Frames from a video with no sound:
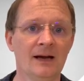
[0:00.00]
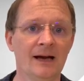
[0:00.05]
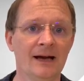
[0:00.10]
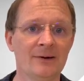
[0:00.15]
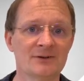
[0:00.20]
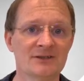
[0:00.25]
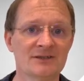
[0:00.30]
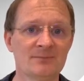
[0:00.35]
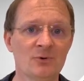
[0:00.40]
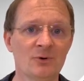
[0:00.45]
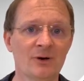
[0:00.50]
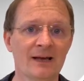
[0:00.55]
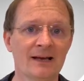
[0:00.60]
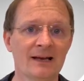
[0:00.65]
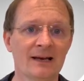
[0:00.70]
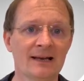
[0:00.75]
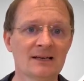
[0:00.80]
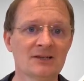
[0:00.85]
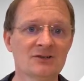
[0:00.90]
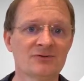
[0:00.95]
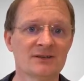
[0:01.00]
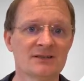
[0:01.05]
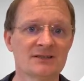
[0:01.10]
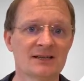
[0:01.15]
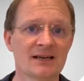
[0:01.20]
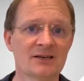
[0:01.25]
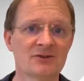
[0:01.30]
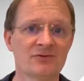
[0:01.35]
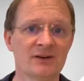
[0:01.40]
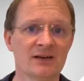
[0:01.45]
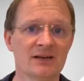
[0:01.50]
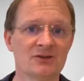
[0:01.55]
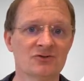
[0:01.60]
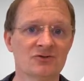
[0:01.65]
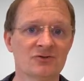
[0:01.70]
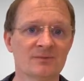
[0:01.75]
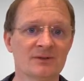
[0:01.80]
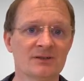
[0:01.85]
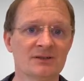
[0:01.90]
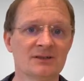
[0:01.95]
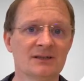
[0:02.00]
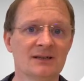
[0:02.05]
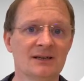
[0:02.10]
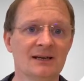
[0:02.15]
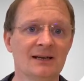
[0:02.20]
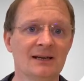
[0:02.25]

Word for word: Our small angle X-ray scattering instrument